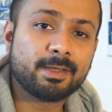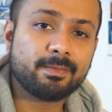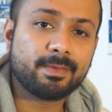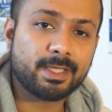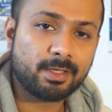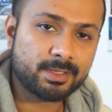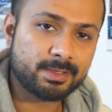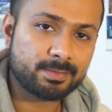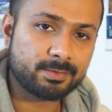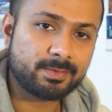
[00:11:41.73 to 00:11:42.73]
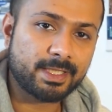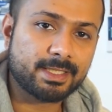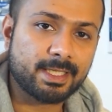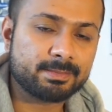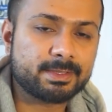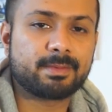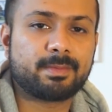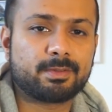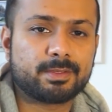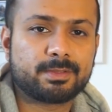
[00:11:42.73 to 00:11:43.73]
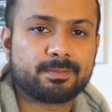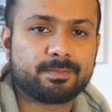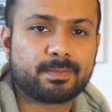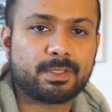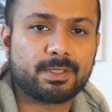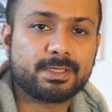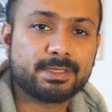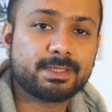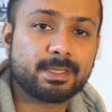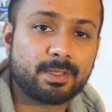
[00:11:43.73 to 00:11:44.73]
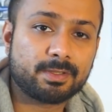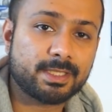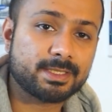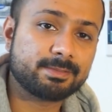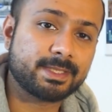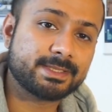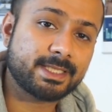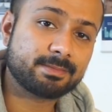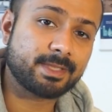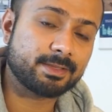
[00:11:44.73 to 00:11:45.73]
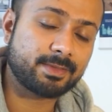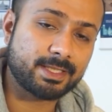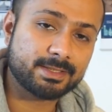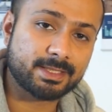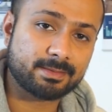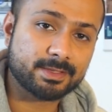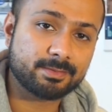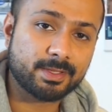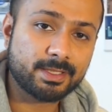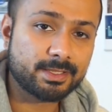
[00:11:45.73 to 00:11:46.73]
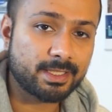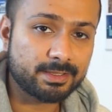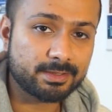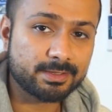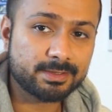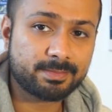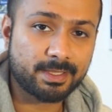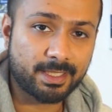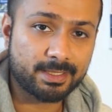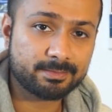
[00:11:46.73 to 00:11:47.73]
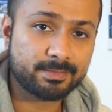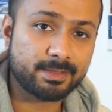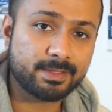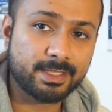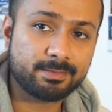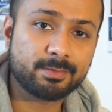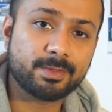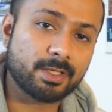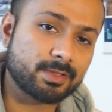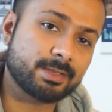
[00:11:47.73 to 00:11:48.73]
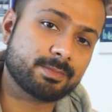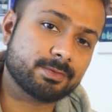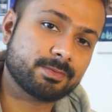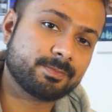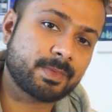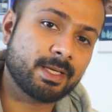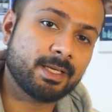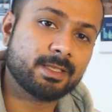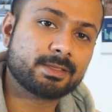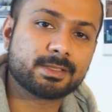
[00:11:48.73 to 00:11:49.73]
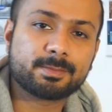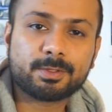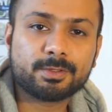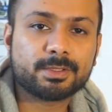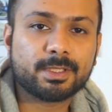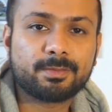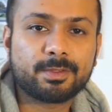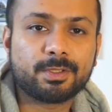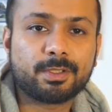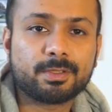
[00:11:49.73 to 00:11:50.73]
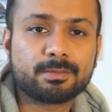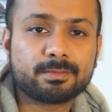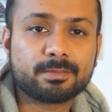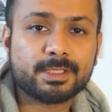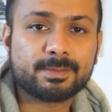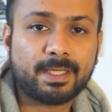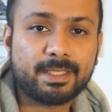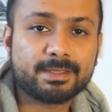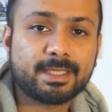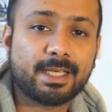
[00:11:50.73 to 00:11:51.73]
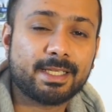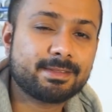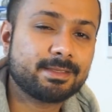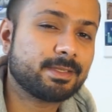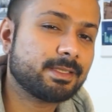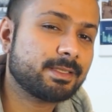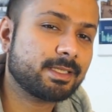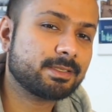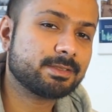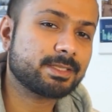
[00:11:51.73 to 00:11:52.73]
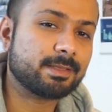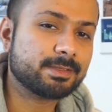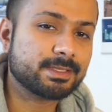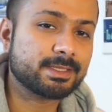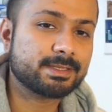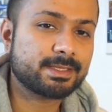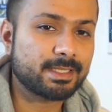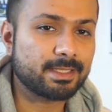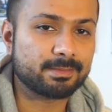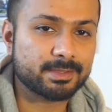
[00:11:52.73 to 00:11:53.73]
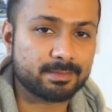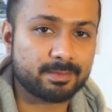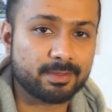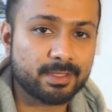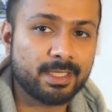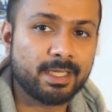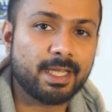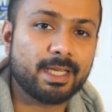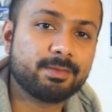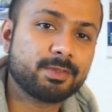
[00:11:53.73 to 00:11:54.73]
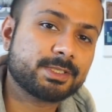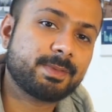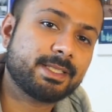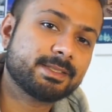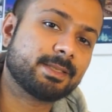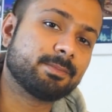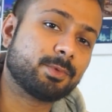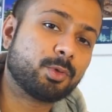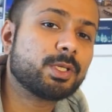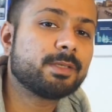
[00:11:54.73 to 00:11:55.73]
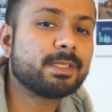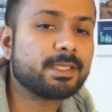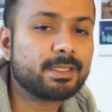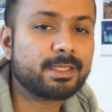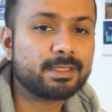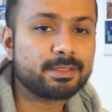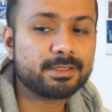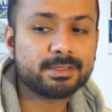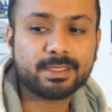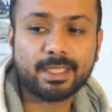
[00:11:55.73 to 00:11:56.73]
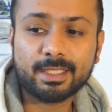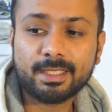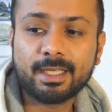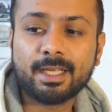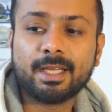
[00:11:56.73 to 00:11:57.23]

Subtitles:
without any proof as a lump sum amount. So this is the amount that is being set by the finance aunt. 110 euros per annum they will give you without any proof. So suppose if your spendings are less than 110 euros, I would suggest take the lump sum amount. And if your spendings are more than 110 euros, then